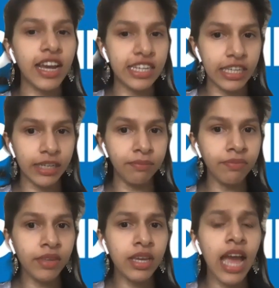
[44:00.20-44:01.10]
IDM
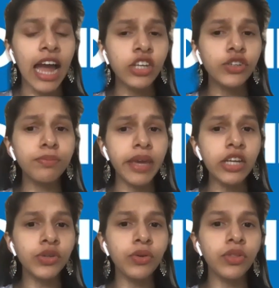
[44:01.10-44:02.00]
and to make
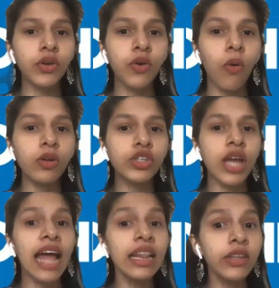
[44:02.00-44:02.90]
sure the coach
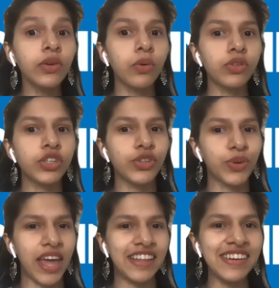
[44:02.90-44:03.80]
and the coachee
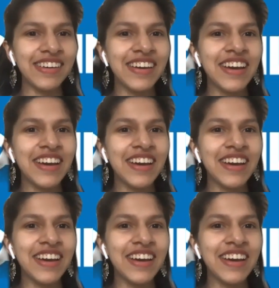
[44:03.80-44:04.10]
together